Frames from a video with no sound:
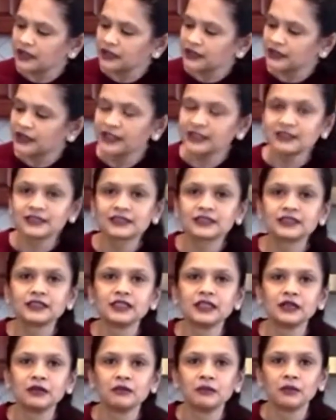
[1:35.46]
This
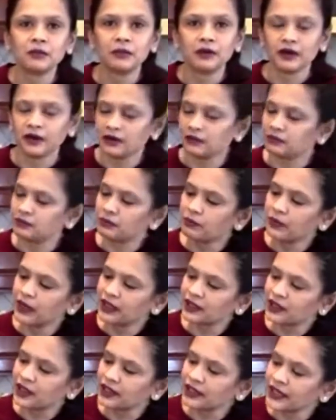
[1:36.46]

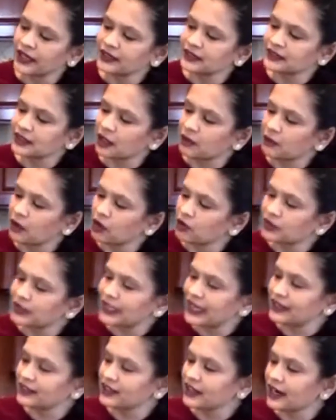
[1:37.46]
milk contains about
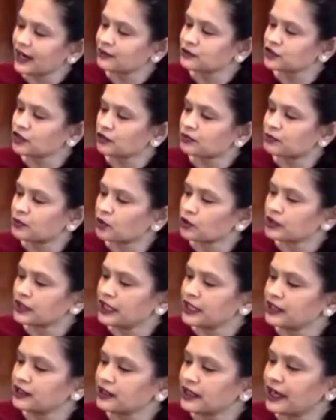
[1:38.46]
10 grams of
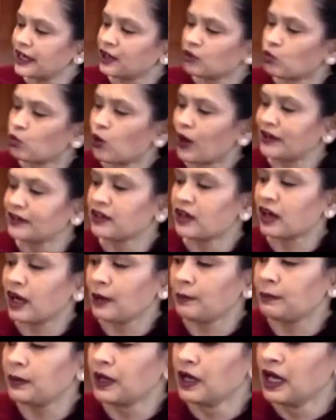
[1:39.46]
protein in 1
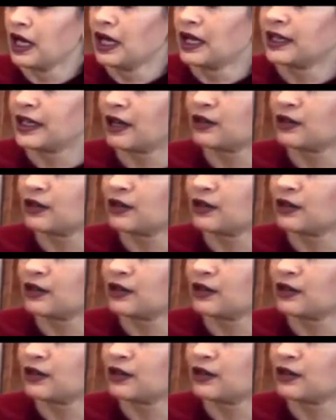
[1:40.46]
cup. Now